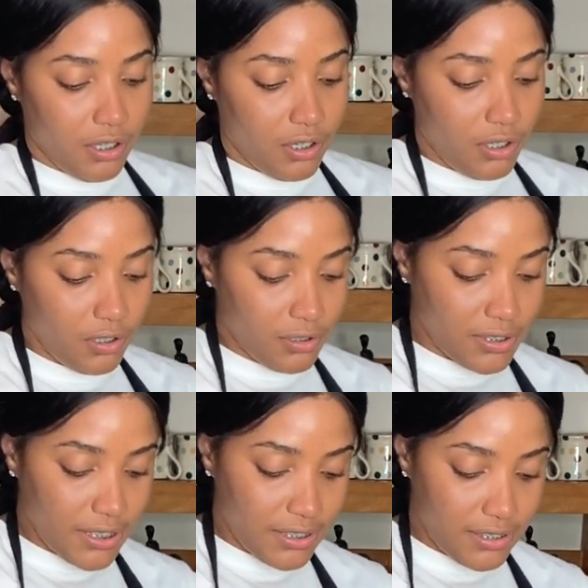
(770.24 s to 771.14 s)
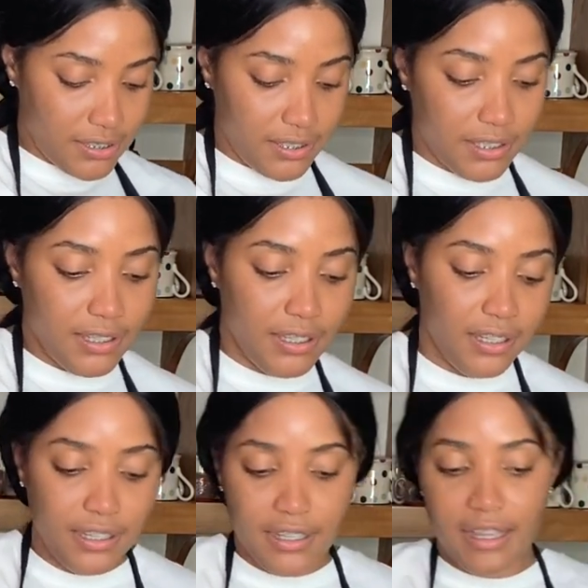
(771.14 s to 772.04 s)
Close it,
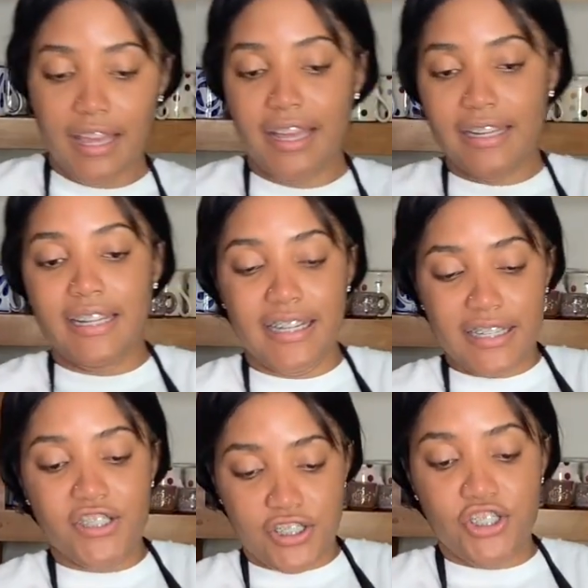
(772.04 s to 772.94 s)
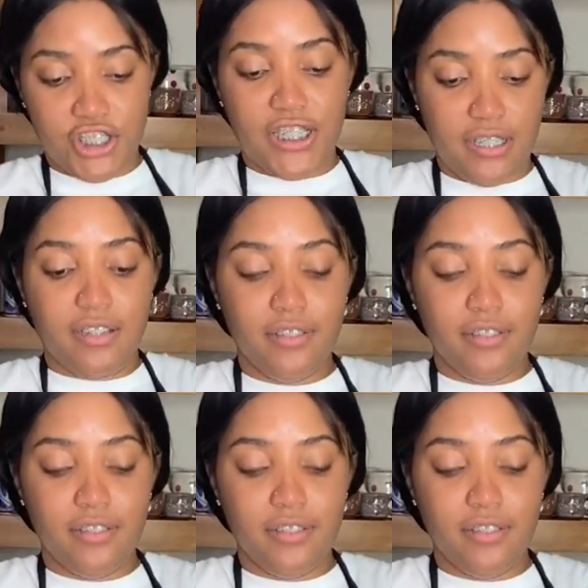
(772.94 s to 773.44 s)
and then I just shake.